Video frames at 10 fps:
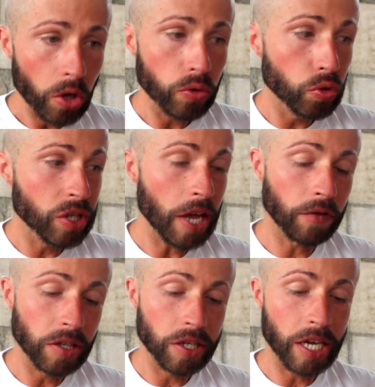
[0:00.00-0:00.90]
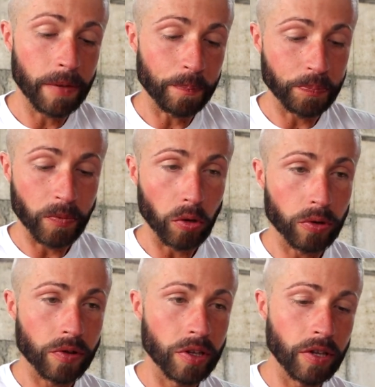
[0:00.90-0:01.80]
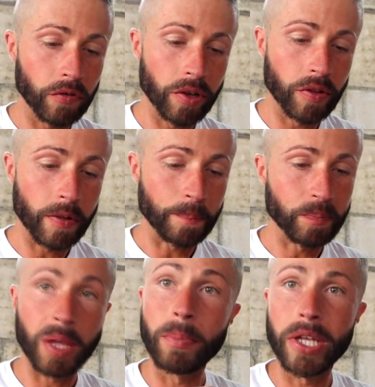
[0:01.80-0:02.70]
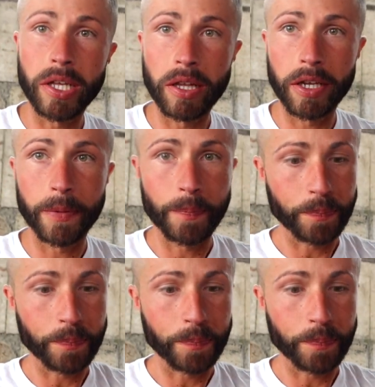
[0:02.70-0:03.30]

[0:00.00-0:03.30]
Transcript: You definitely can notice the difference immediately